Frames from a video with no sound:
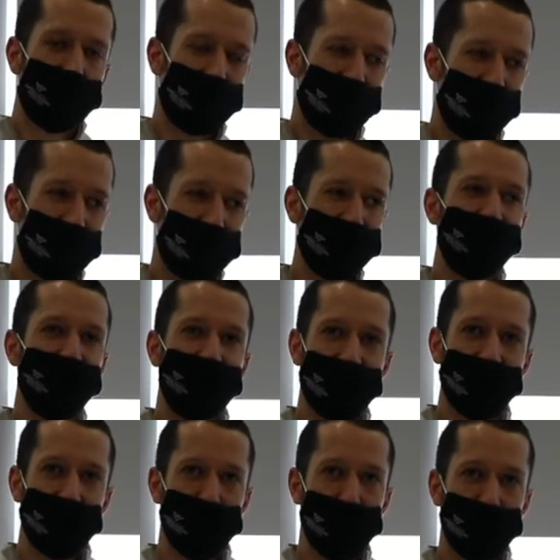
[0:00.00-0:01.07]
on
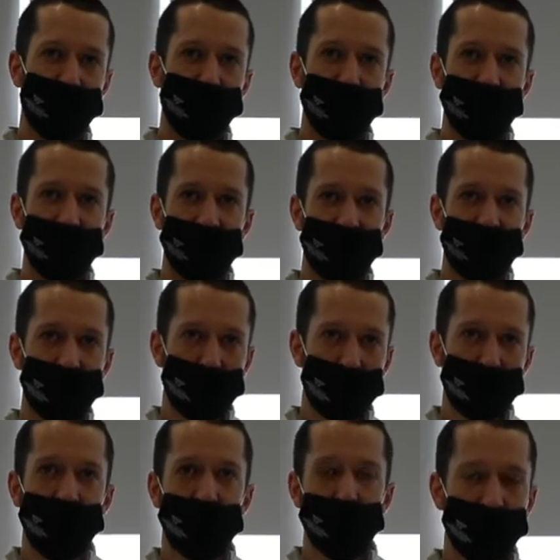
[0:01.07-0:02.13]
site be able to identify what
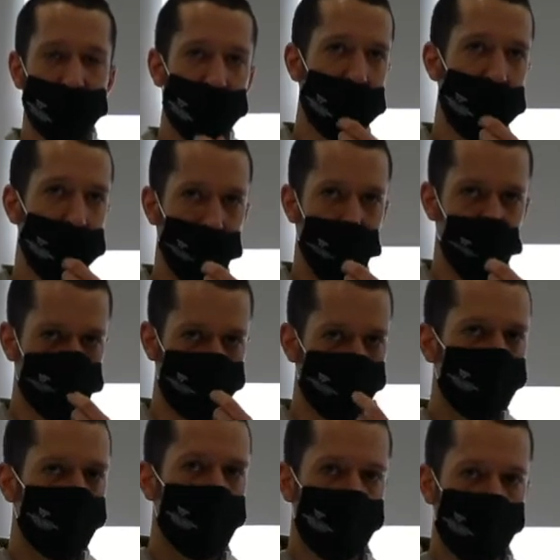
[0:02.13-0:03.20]
type of plant
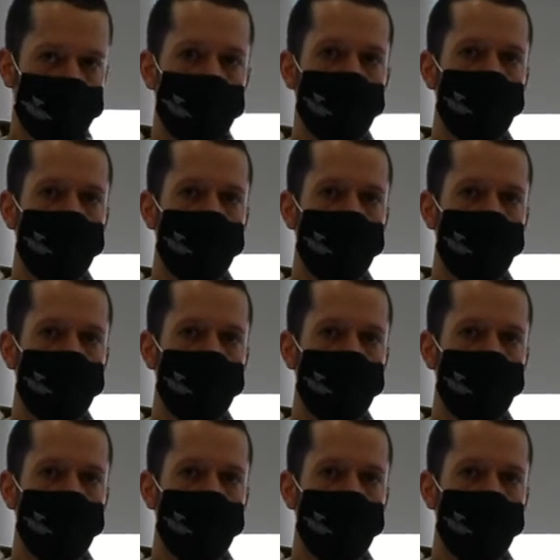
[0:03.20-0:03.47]
and timber